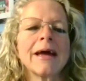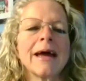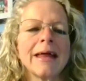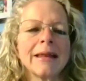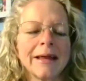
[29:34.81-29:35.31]

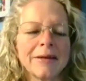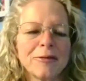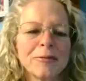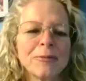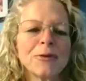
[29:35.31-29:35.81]
And let's
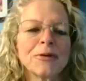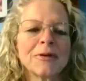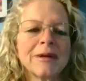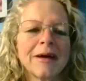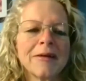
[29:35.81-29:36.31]
work
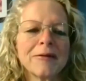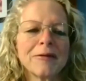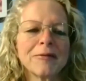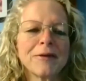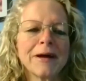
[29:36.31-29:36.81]
together
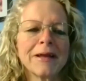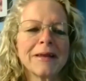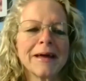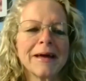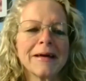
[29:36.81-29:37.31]
and find
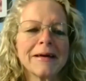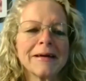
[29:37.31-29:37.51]
that.